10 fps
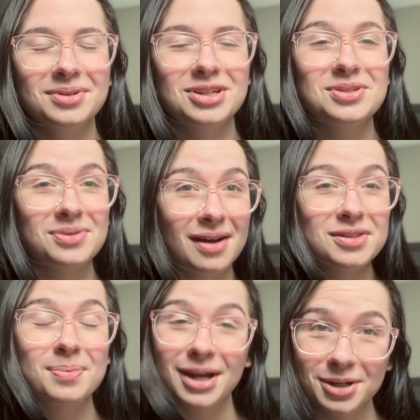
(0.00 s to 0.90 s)
You do have
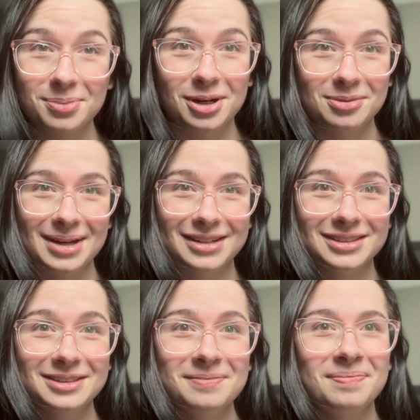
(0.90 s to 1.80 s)
to buy her bong
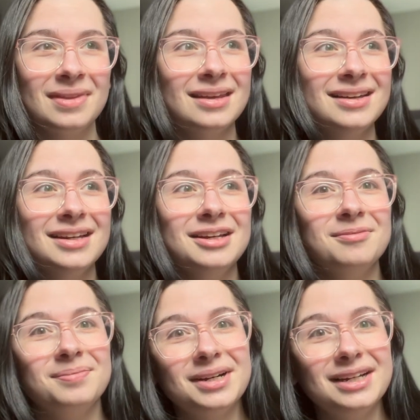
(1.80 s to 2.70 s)
pattern,
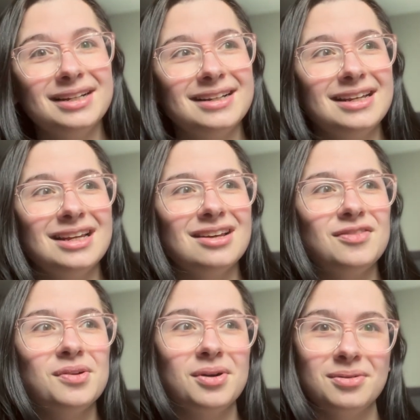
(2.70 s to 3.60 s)
but if
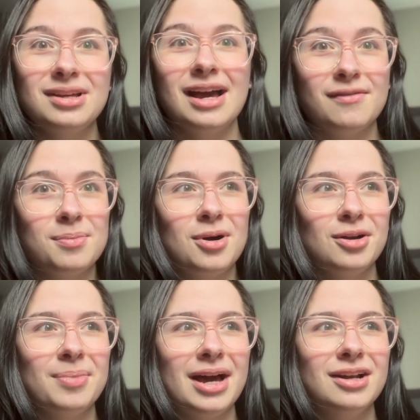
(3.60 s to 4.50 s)
you already have a
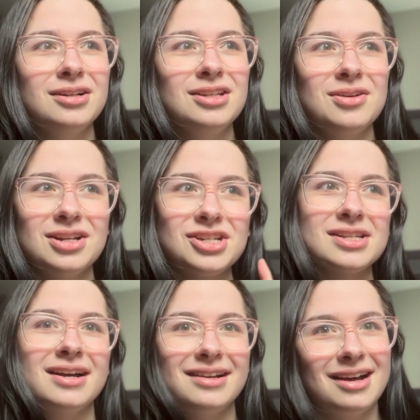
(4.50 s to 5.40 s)
bong pattern, you can just
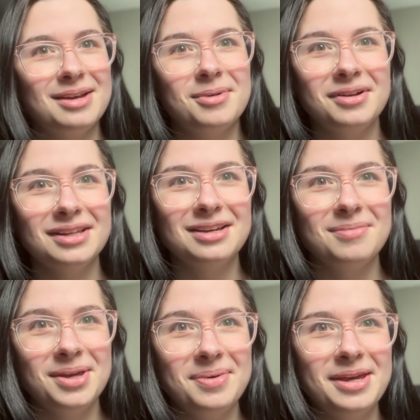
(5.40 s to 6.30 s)
kind of eyeball it
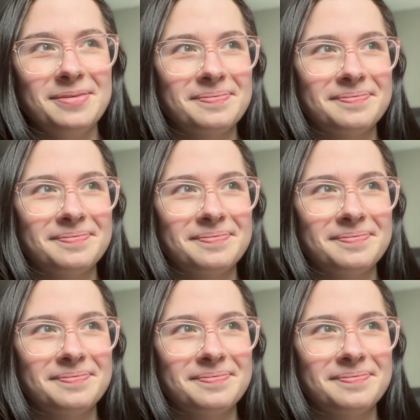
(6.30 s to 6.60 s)
maybe